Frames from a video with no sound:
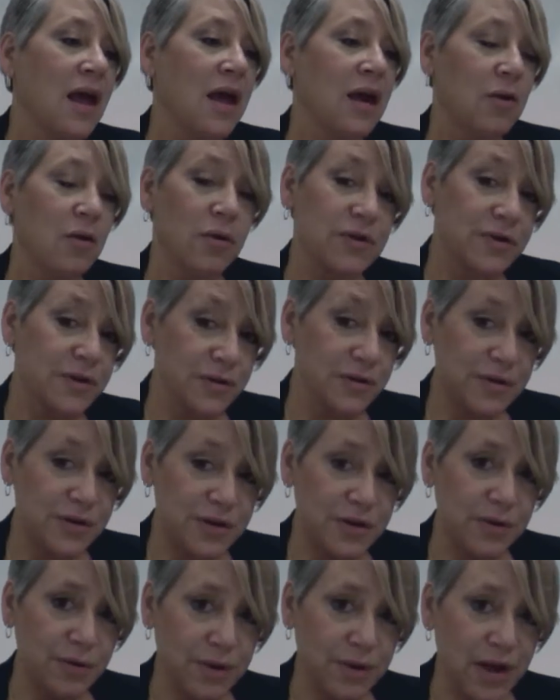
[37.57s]
Of course, there's
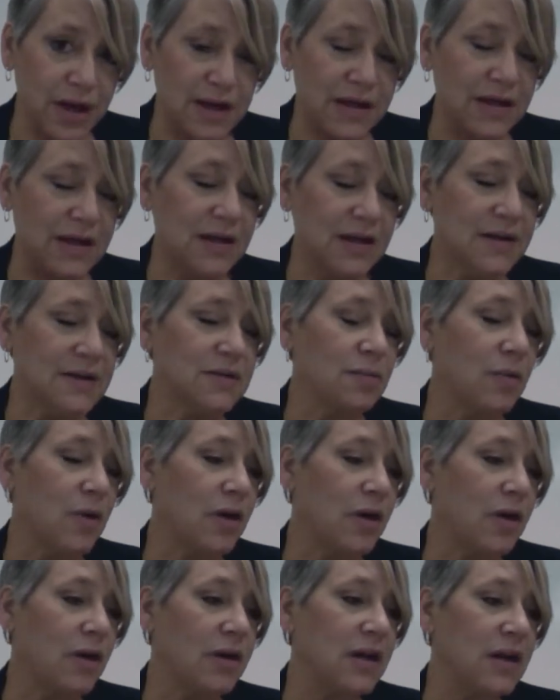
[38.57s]
two kidneys,
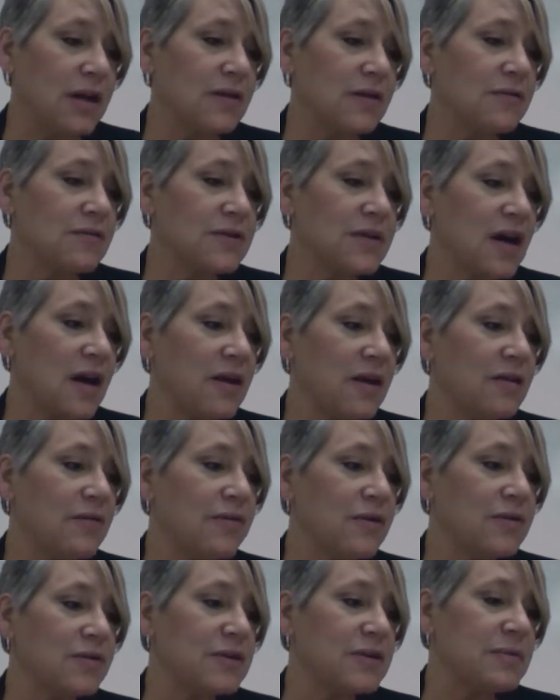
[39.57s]
one on either side of
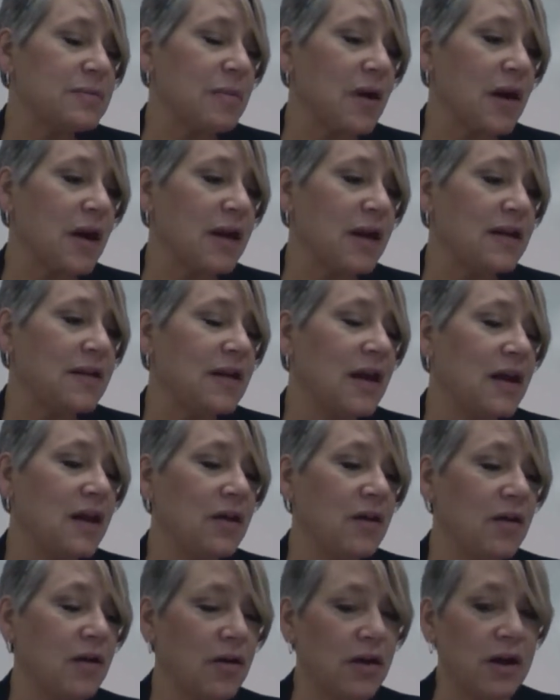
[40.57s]
your spine.
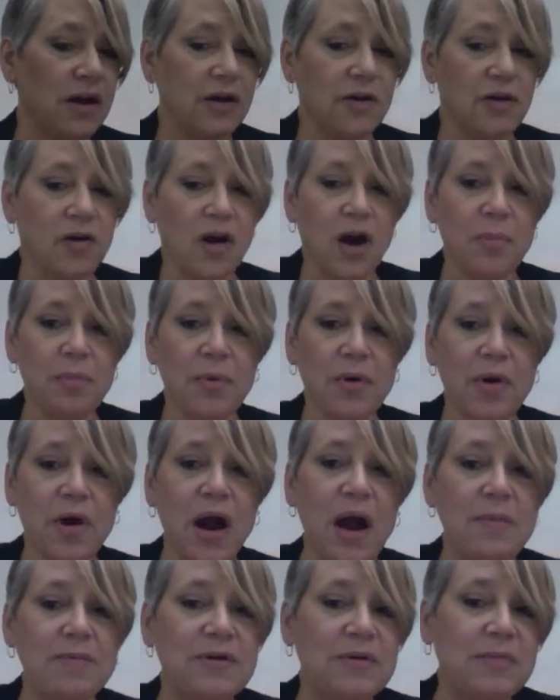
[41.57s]
They are in your upper
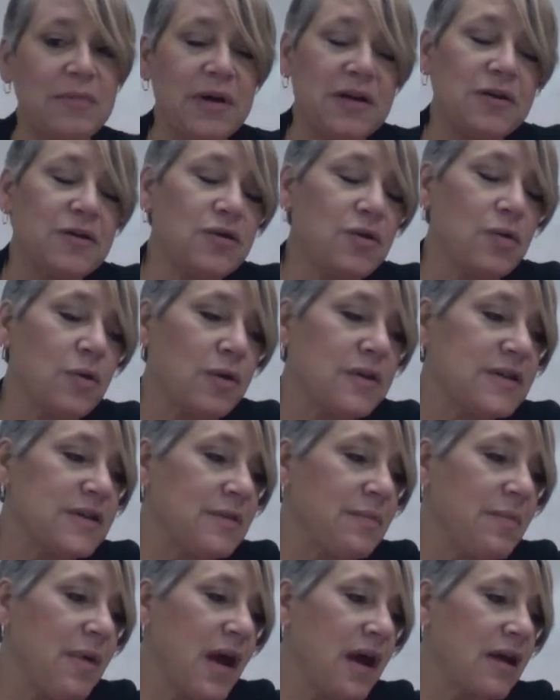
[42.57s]
abdomen towards
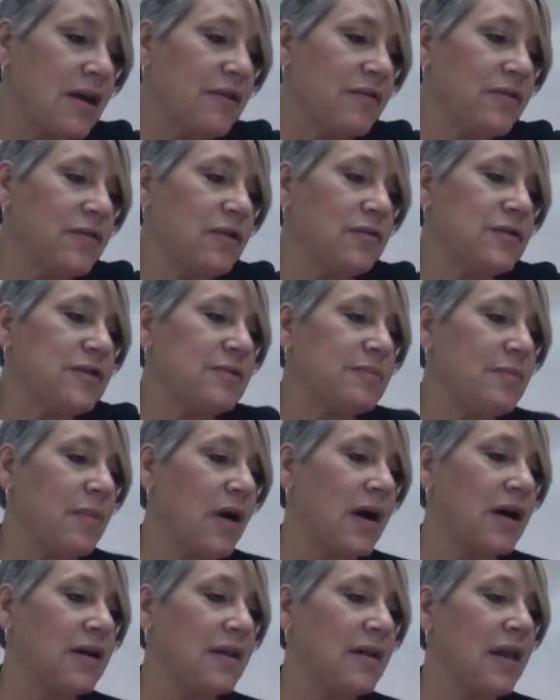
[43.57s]
the back of your
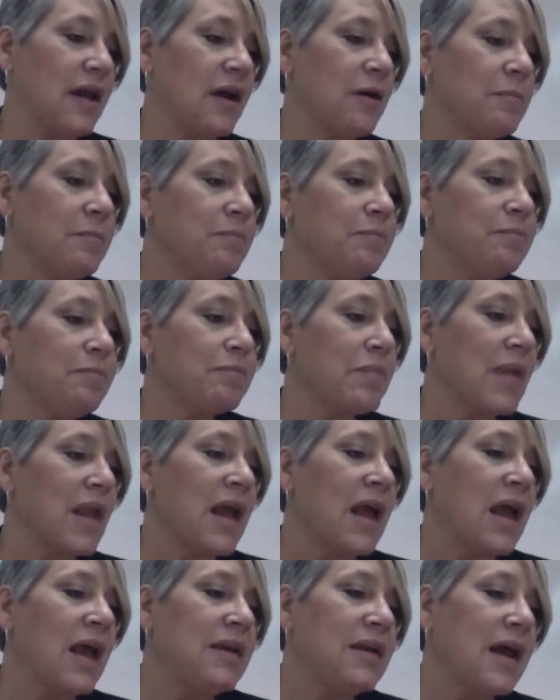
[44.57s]
spine there.
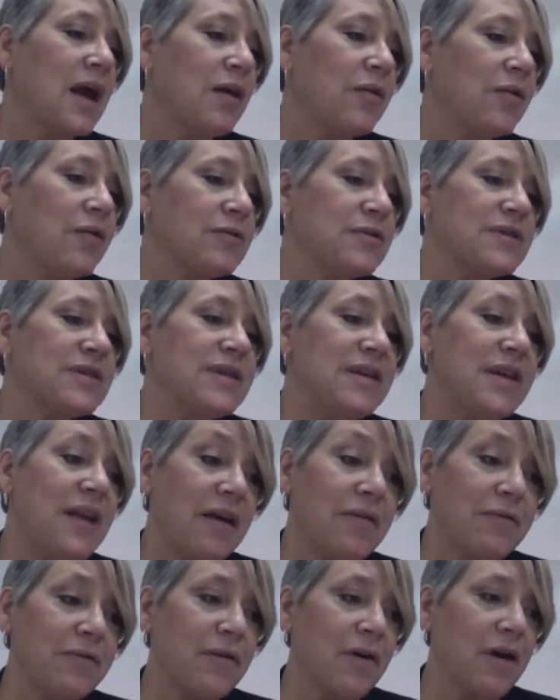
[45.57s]
Now there's
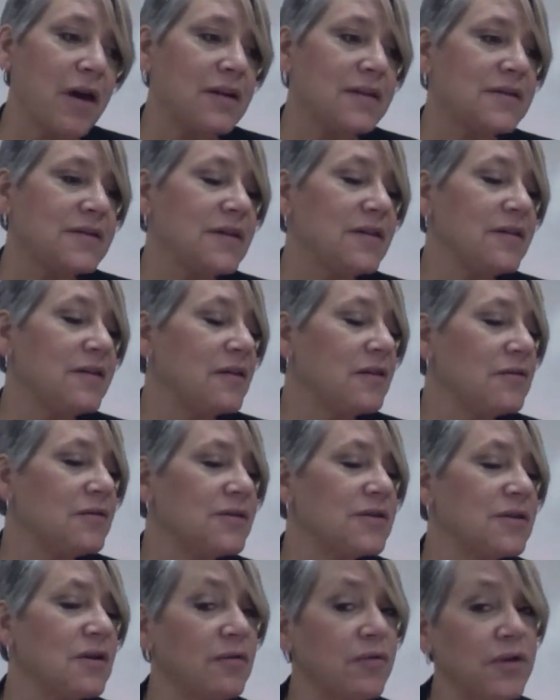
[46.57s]
nephrons, and
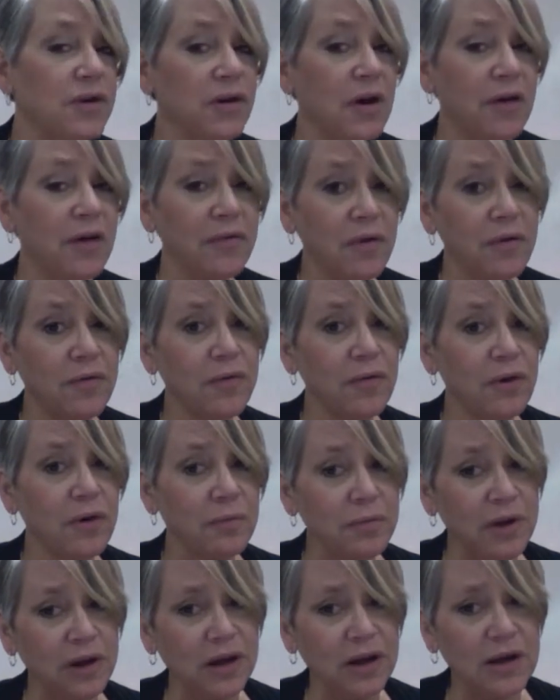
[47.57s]
you have over 1
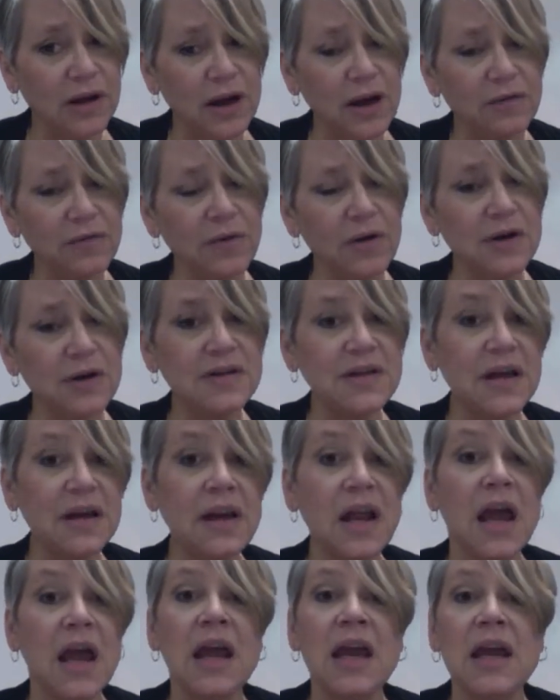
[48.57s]
million nephrons,
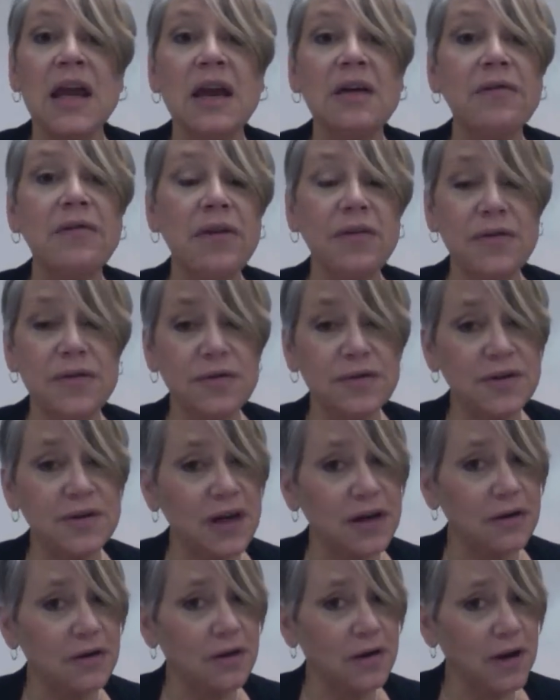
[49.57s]
and even if you
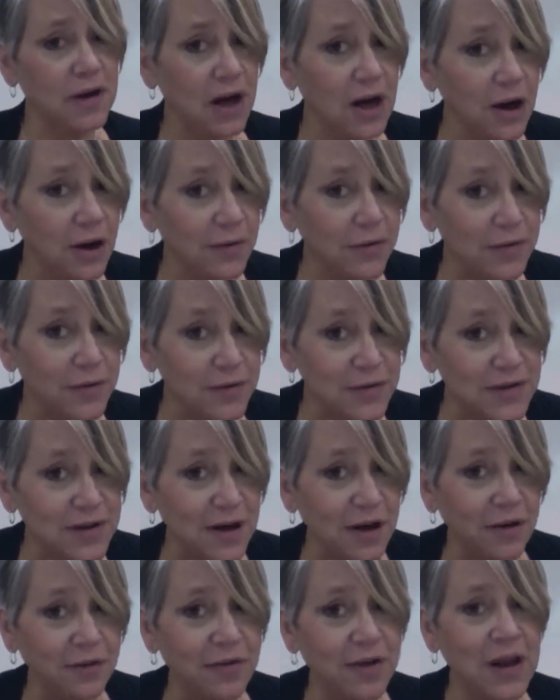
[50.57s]
take good care of
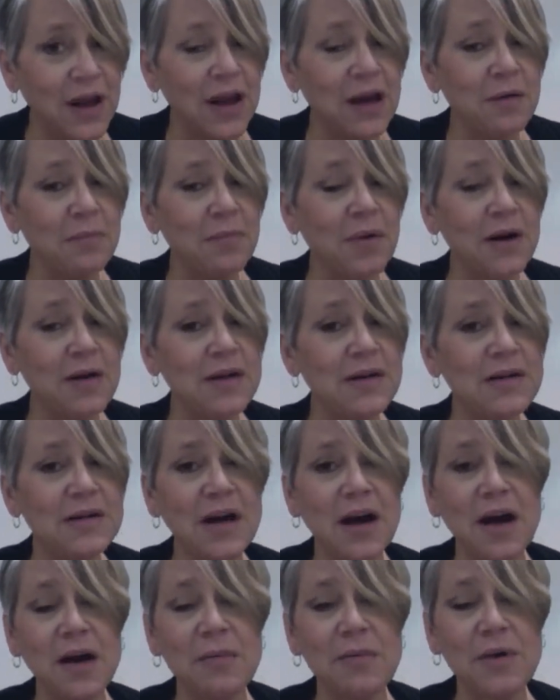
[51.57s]
yourself, by the
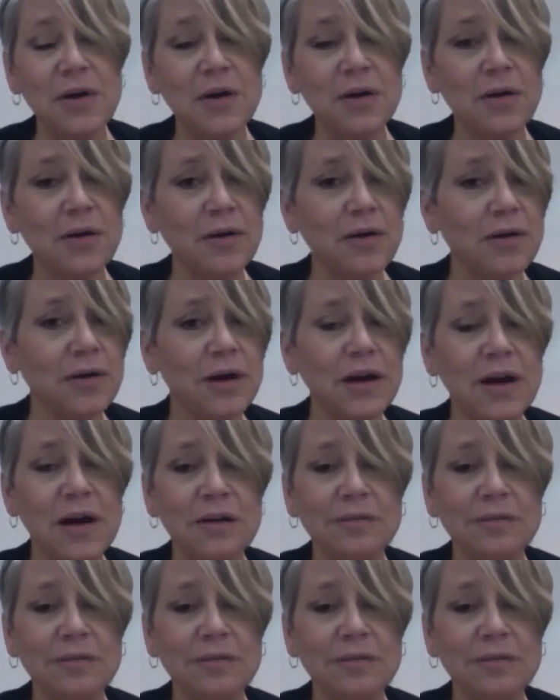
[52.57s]
time you're